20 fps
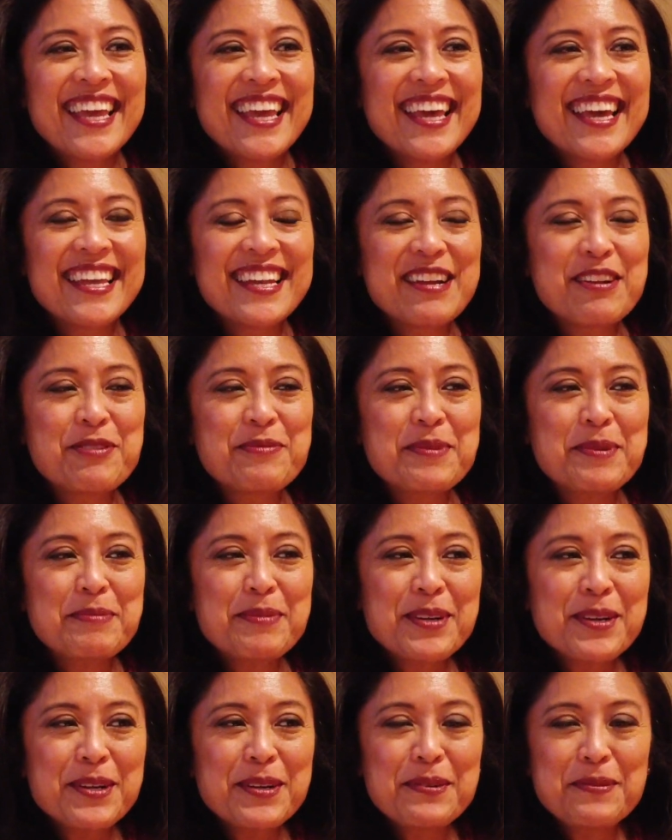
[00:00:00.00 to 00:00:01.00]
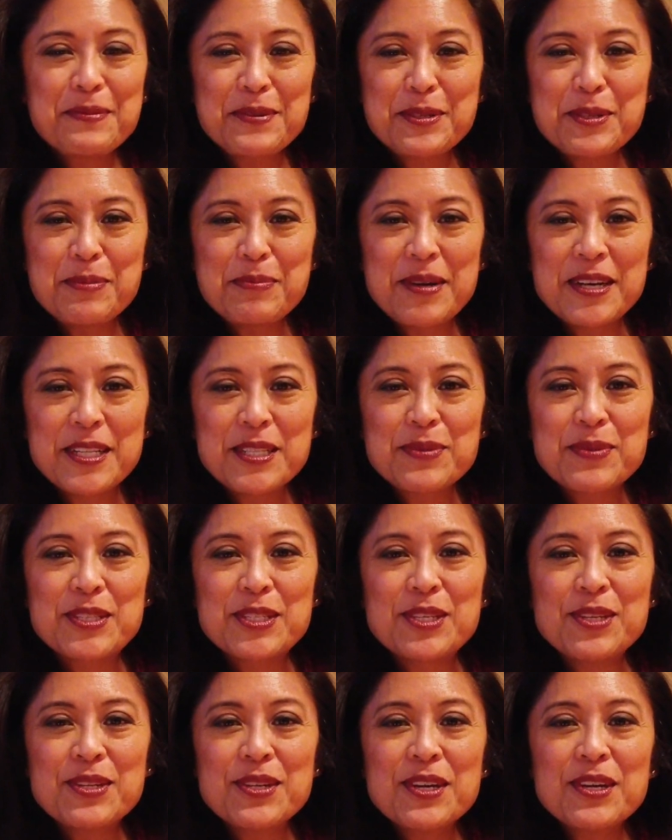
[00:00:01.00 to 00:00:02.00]
And I remember her response
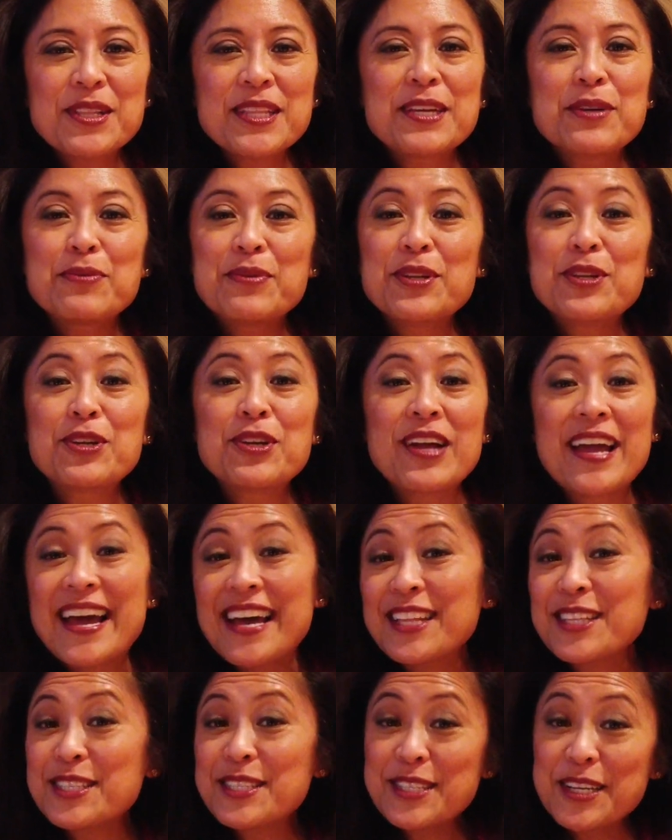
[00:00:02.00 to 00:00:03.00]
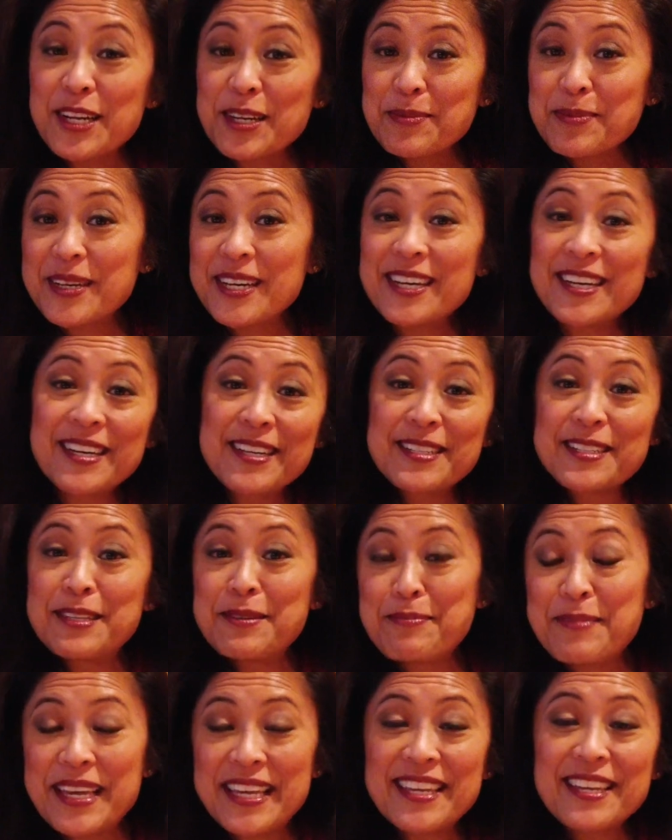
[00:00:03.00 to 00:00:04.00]
was, like when you're at Starbucks and
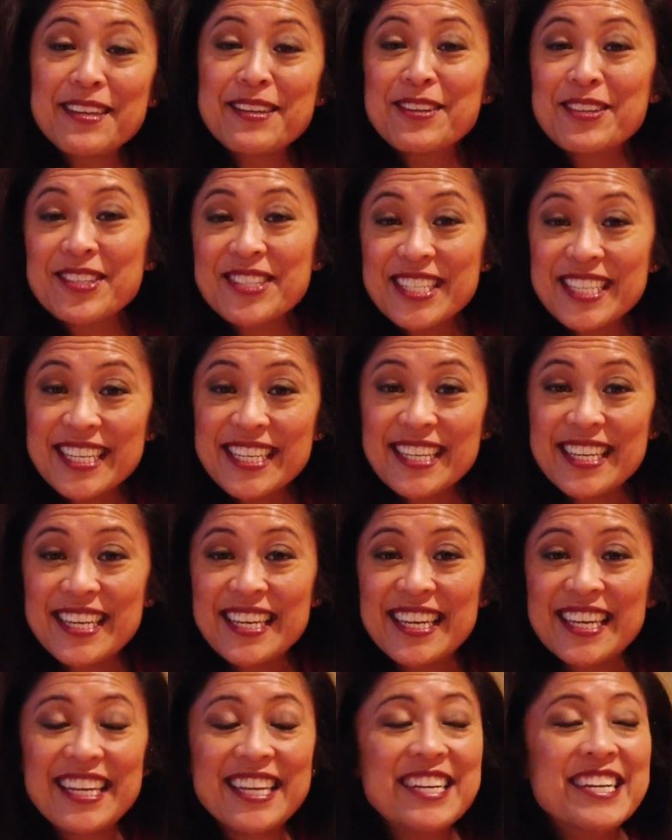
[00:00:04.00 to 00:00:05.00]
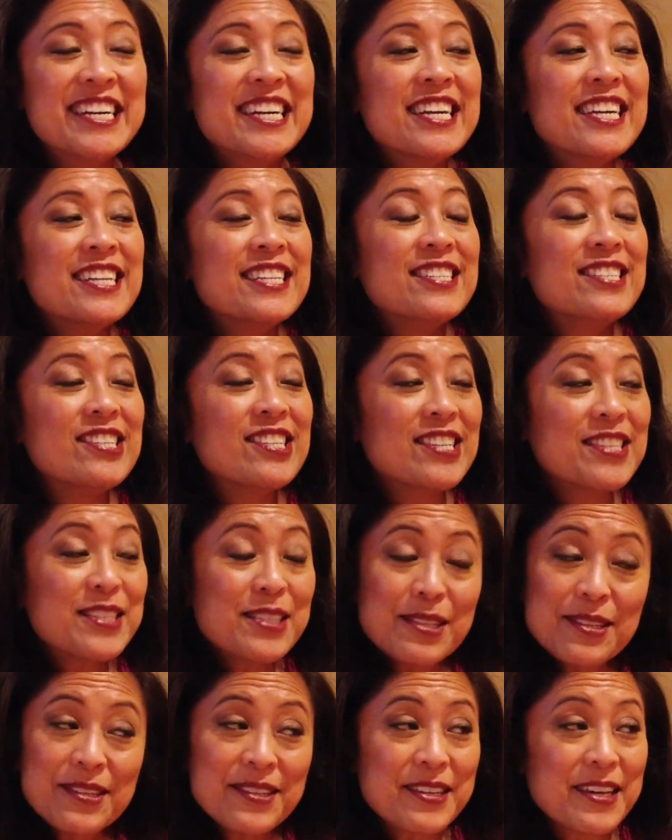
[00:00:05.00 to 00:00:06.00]
making your tea, just
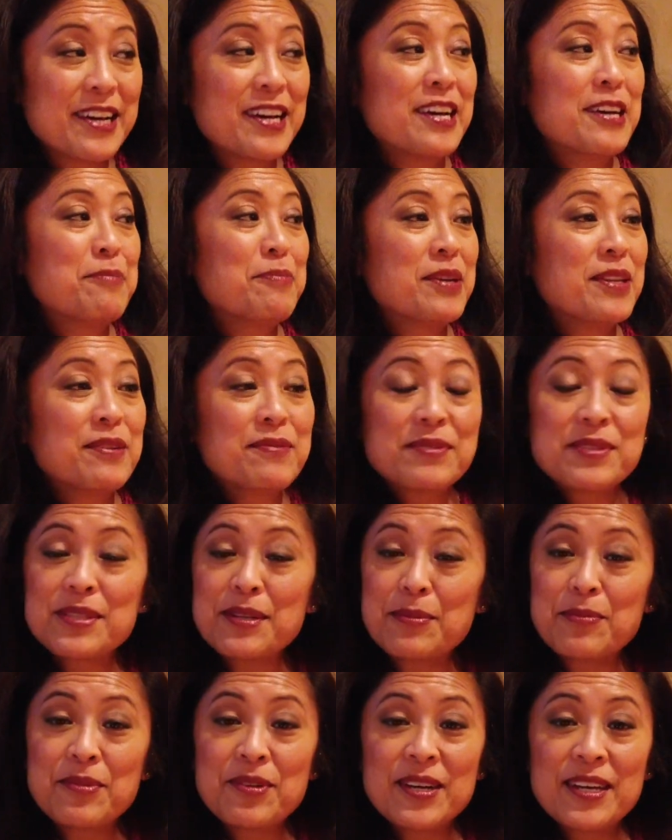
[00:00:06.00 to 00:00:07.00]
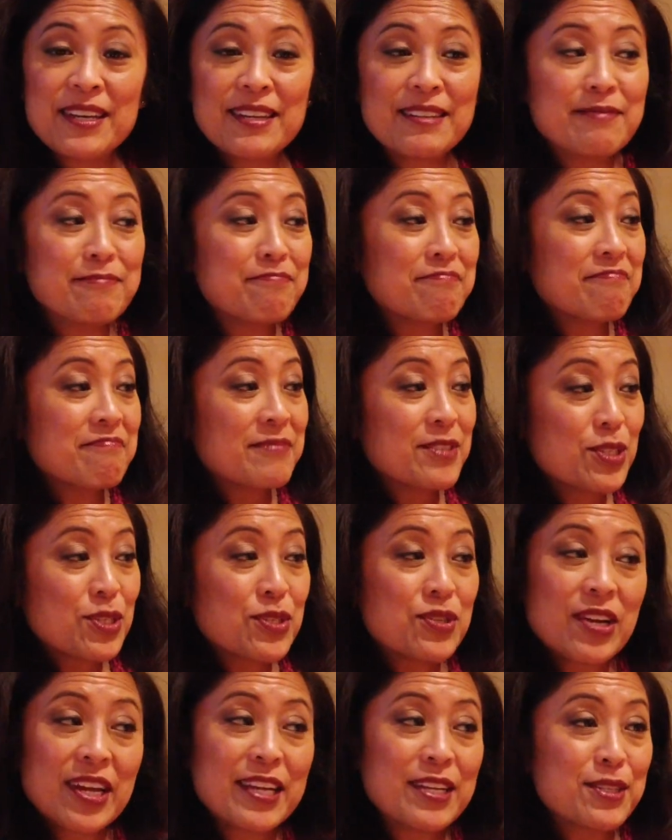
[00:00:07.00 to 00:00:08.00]
look up, and if someone
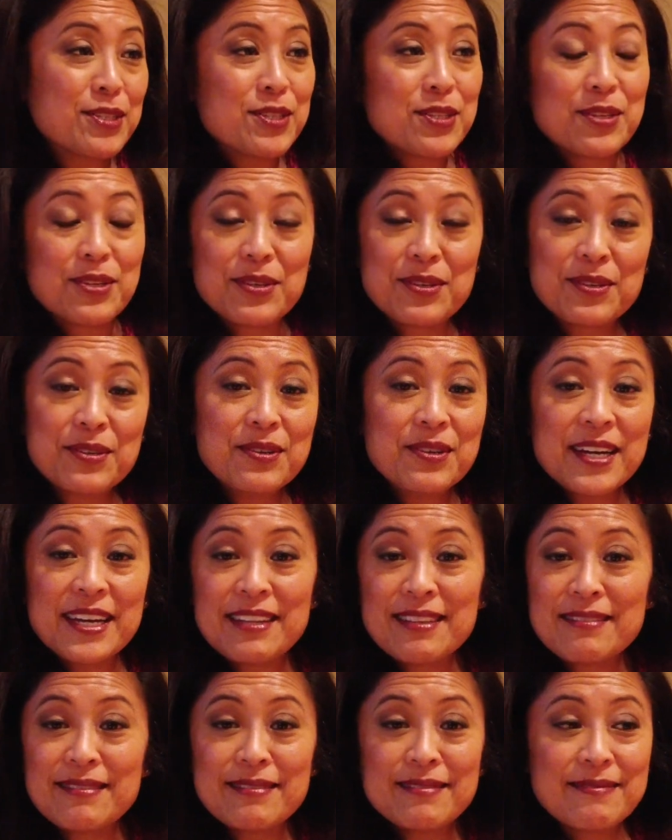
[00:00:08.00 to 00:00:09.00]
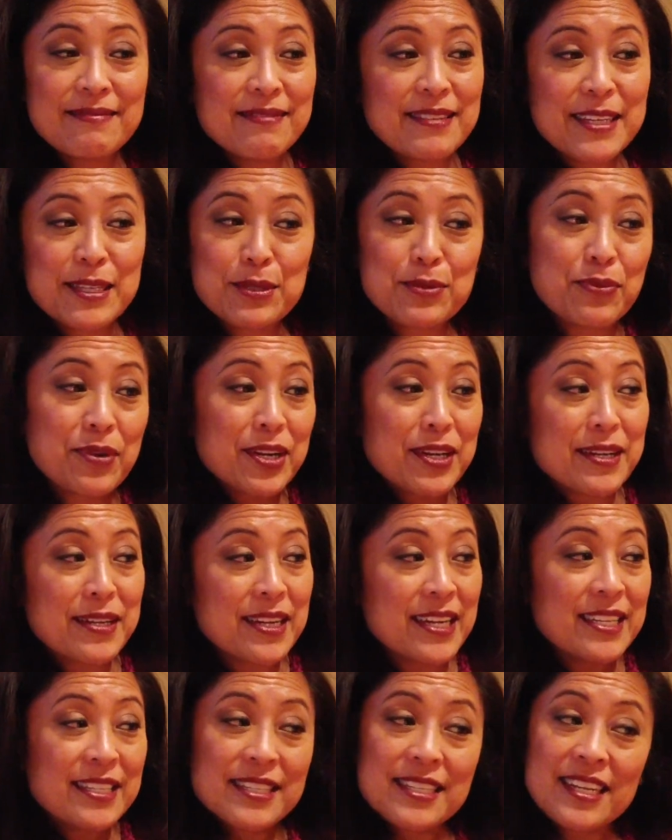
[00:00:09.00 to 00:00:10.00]
strikes you and he's wearing a
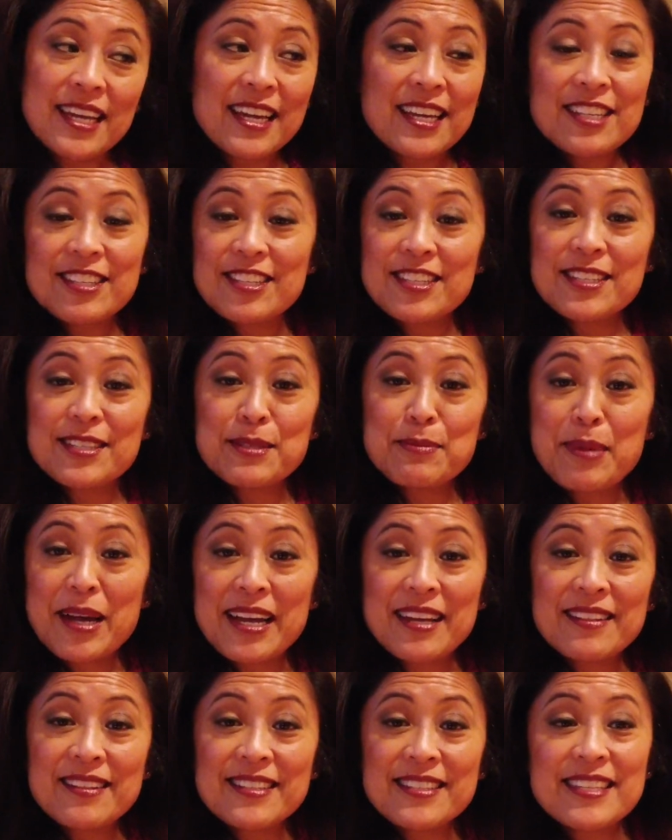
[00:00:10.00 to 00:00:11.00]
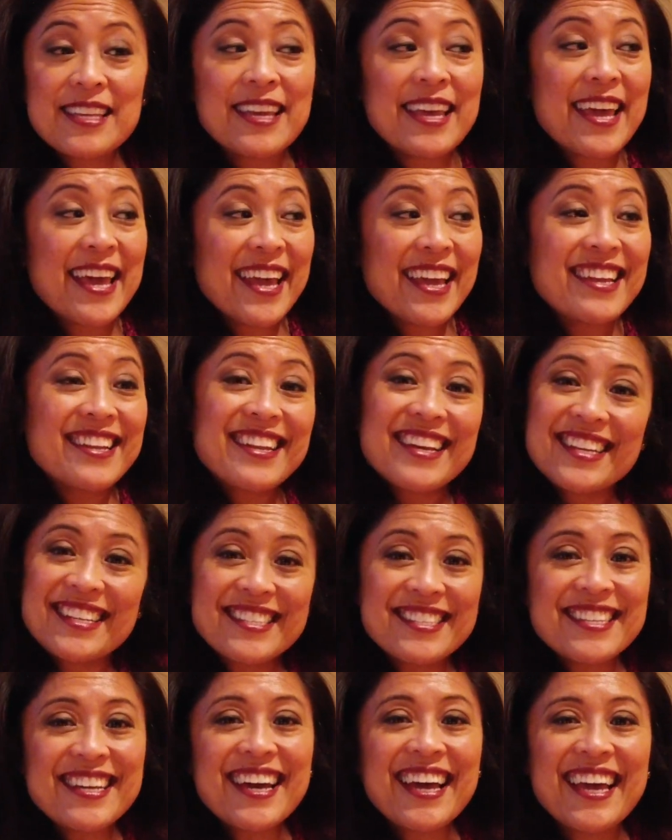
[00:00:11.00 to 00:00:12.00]
nice tie, just smile and say, hey, nice
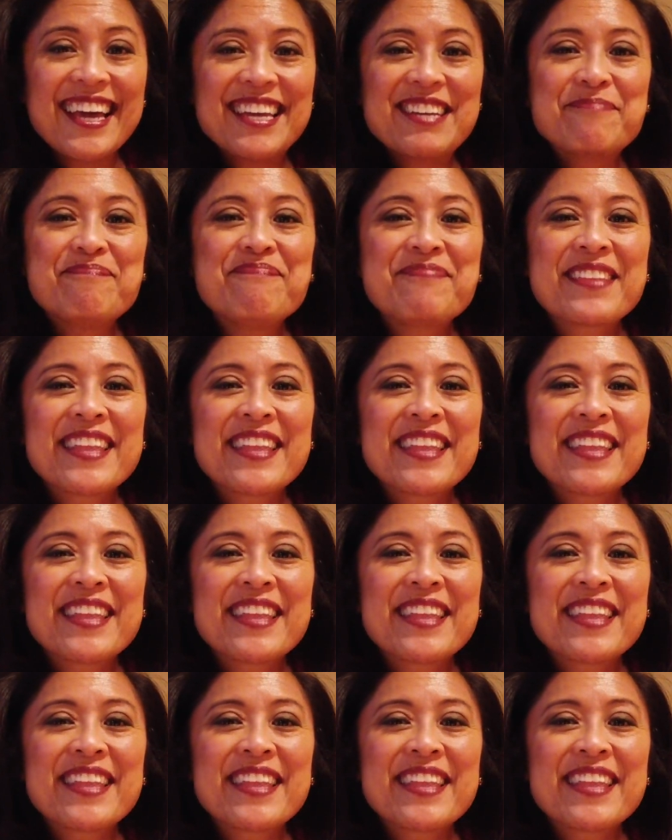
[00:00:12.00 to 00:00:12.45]
tie.